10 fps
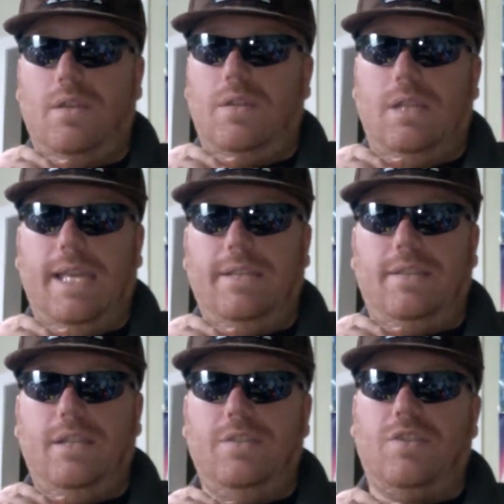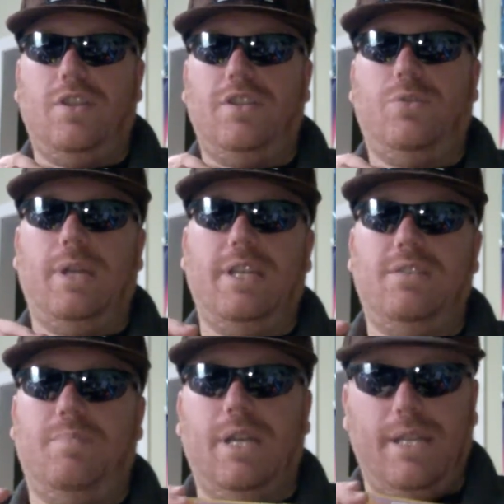late teens, early
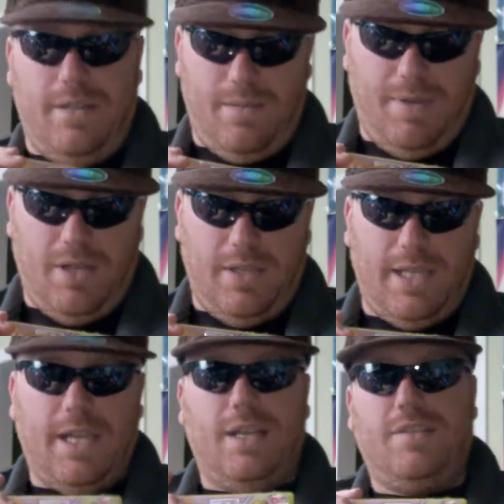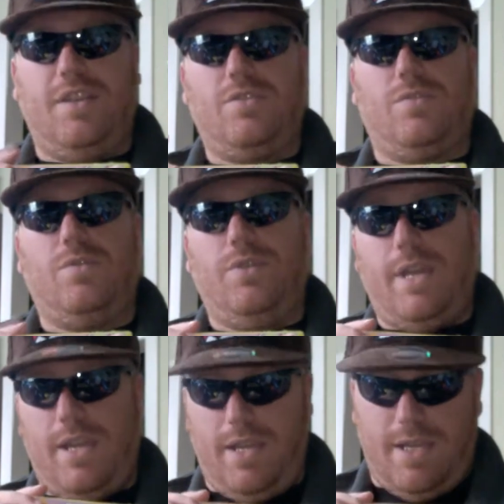20s, but apparently Galaxy Angel Rune
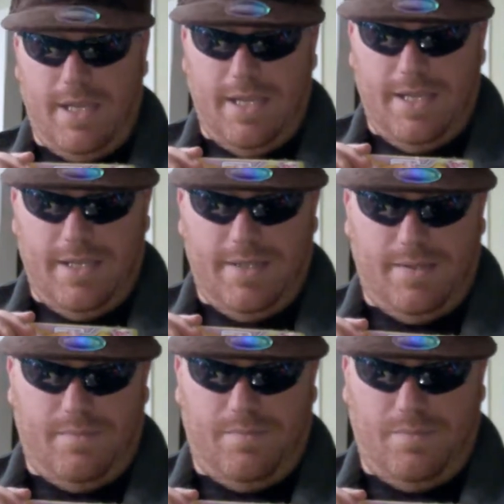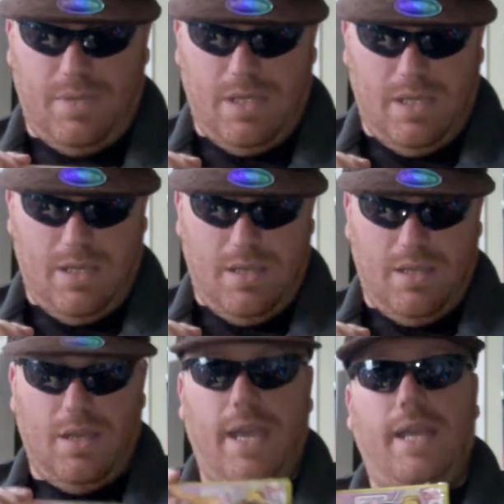is
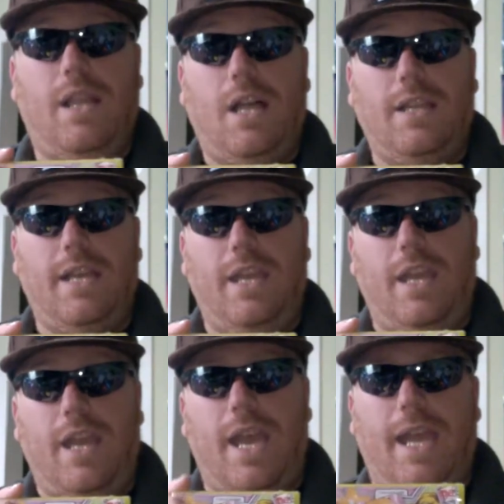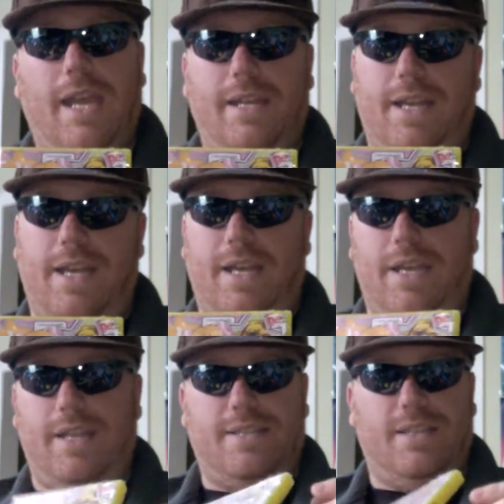a lolly, and
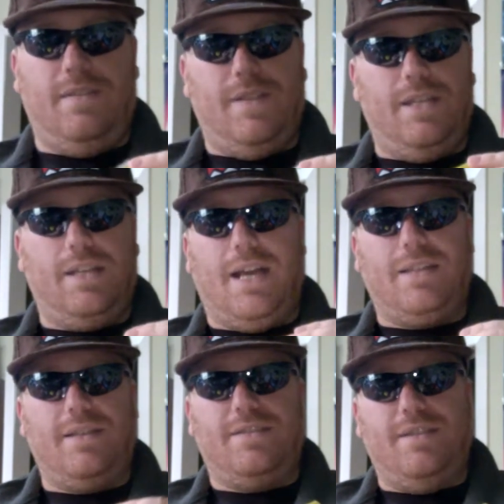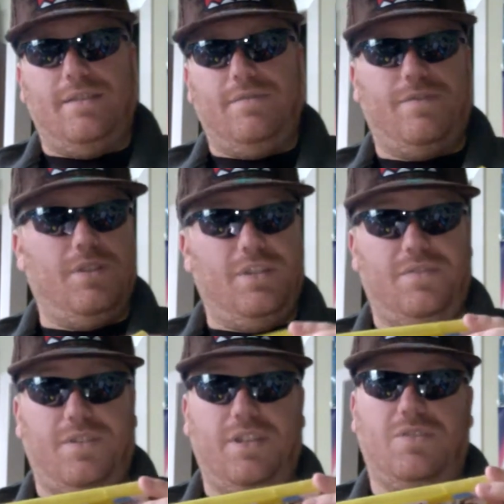it's even got this, for at least
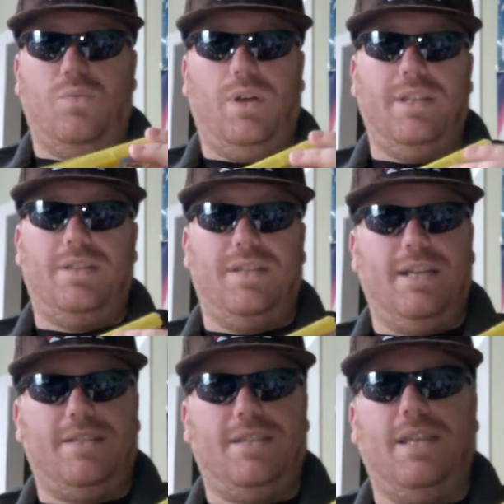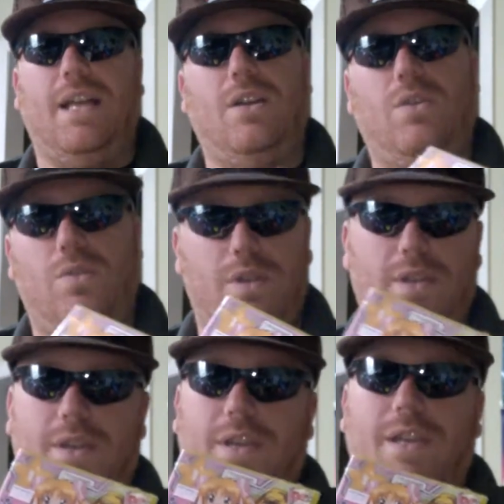for disc one, this nice yellow
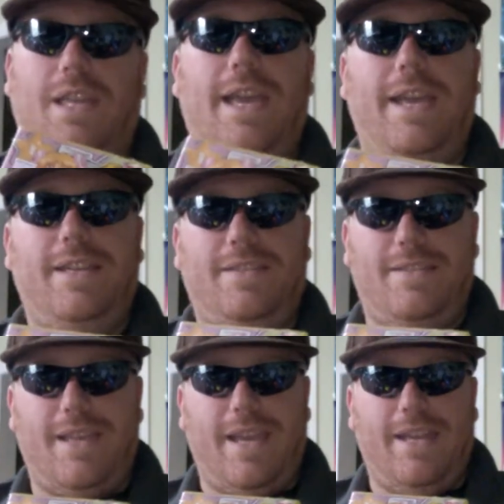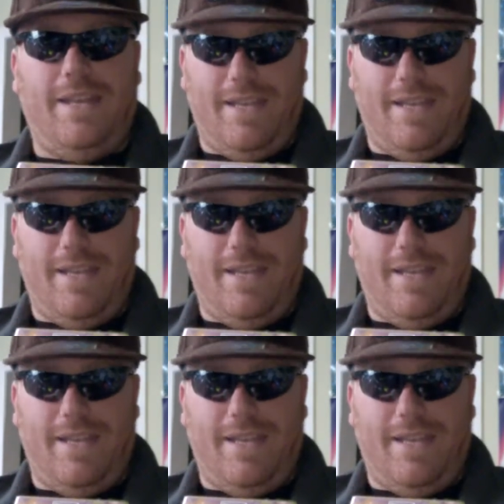case, and